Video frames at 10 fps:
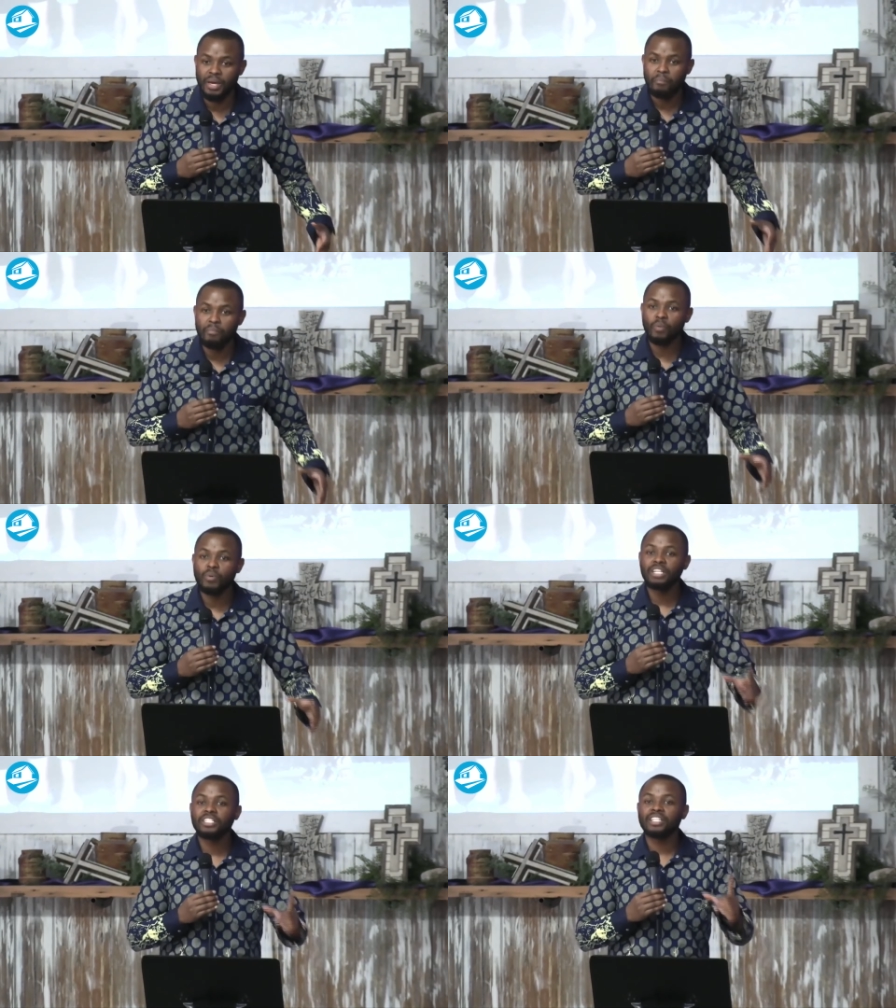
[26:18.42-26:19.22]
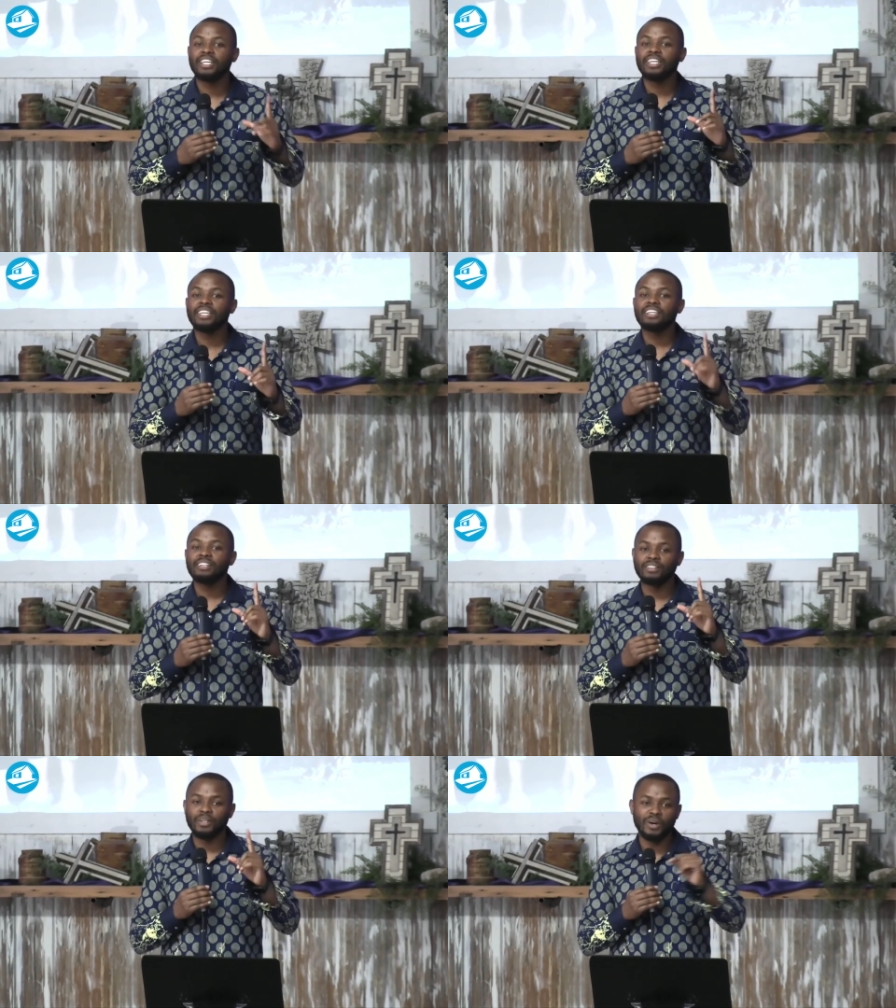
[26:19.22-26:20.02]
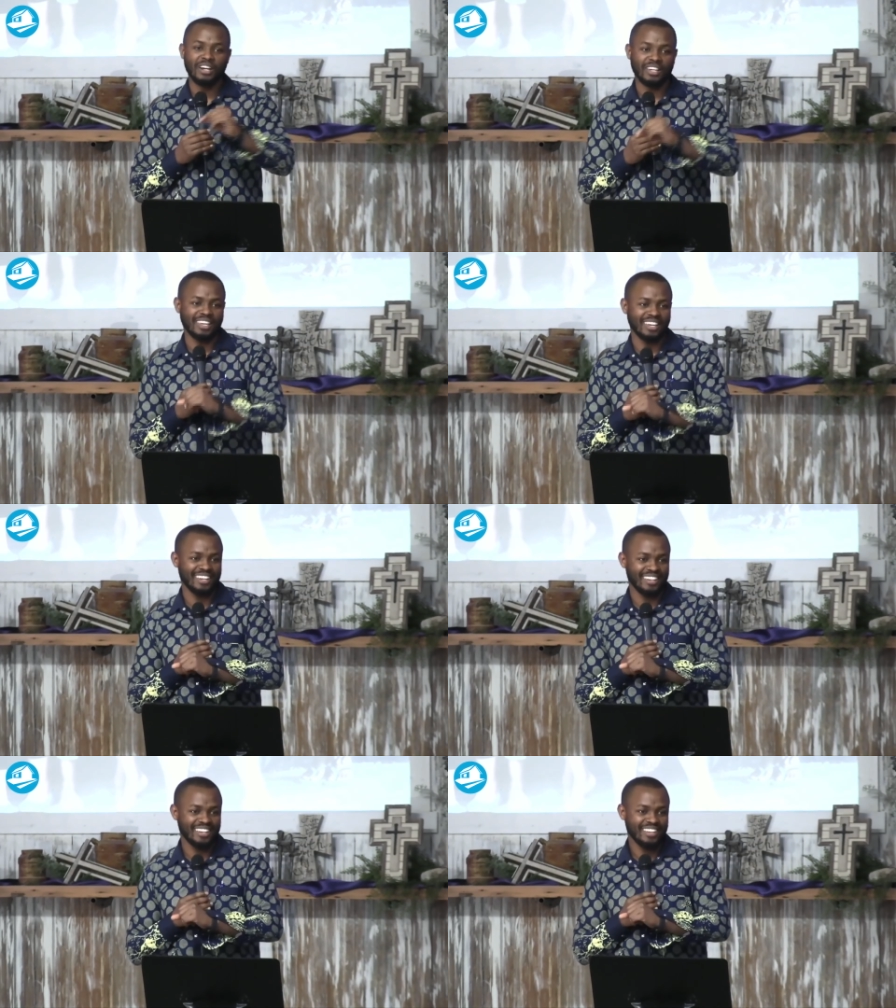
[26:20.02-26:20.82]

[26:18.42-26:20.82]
But when she healed one kid,